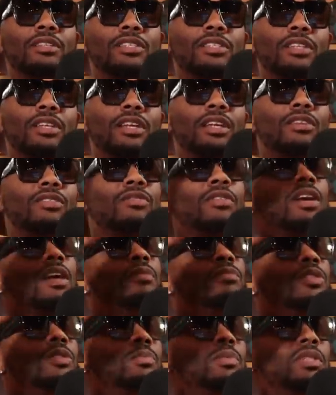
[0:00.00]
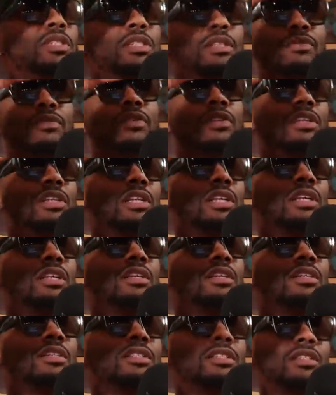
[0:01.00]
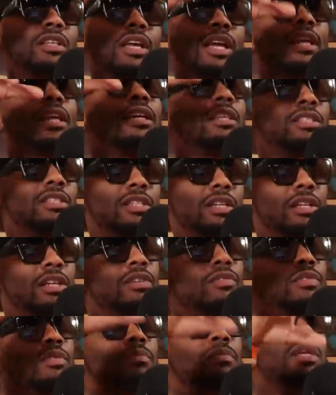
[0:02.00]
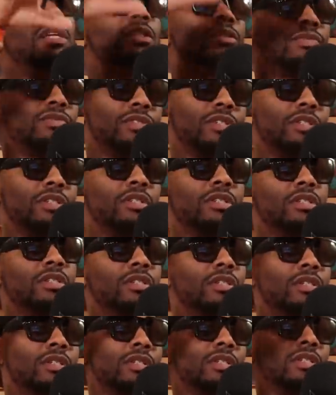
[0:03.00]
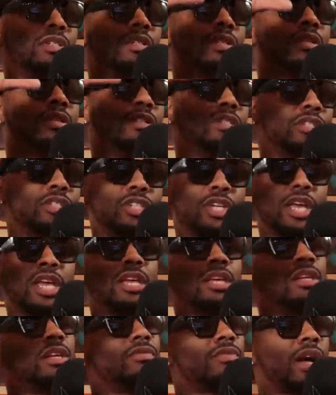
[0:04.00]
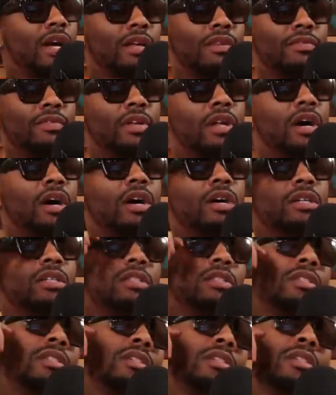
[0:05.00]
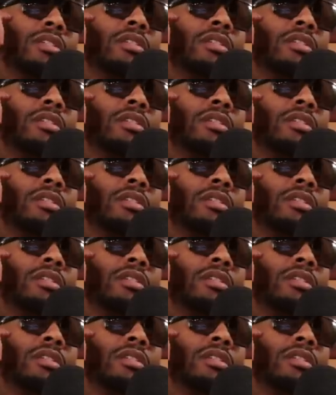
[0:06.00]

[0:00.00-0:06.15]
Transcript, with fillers: to the crib specifically, I guess, to look for beats for Jay and the Roc-A-Fella artists.